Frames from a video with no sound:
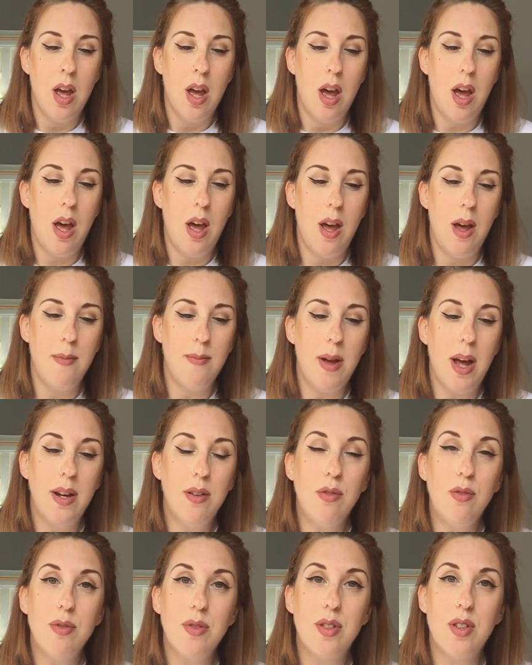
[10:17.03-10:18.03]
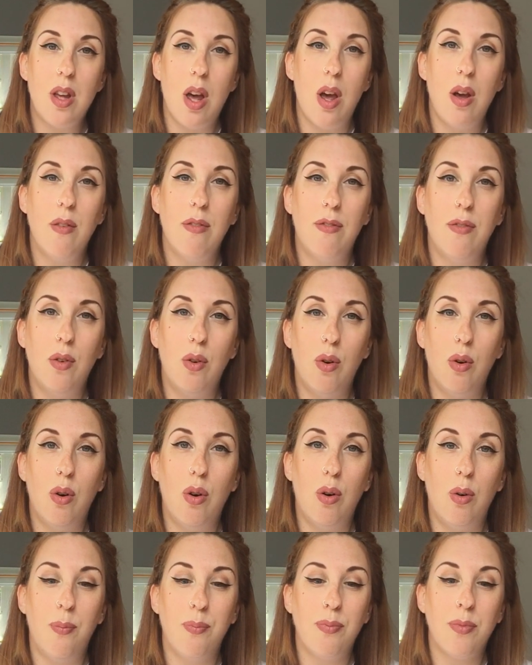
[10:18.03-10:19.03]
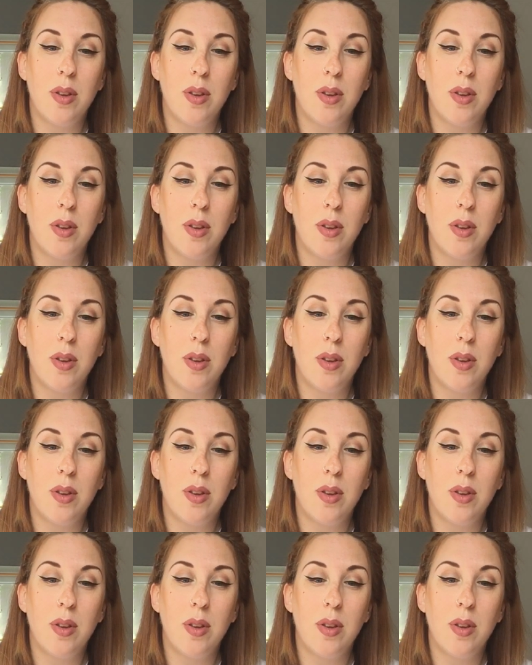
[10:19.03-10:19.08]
And also for